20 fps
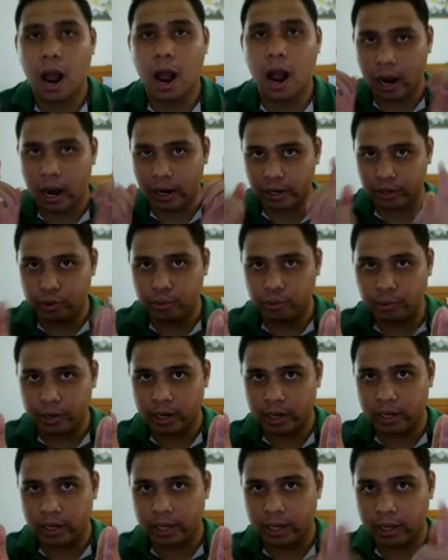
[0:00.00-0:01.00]
Are you
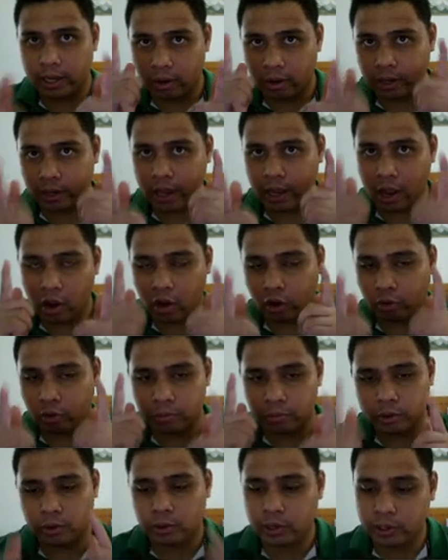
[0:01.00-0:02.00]
ready? Okay, I hope
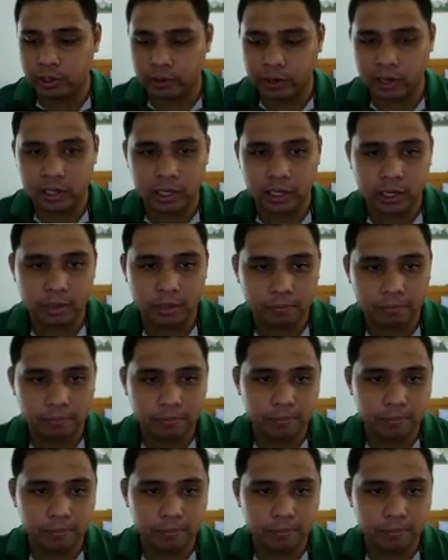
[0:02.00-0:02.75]
you are ready.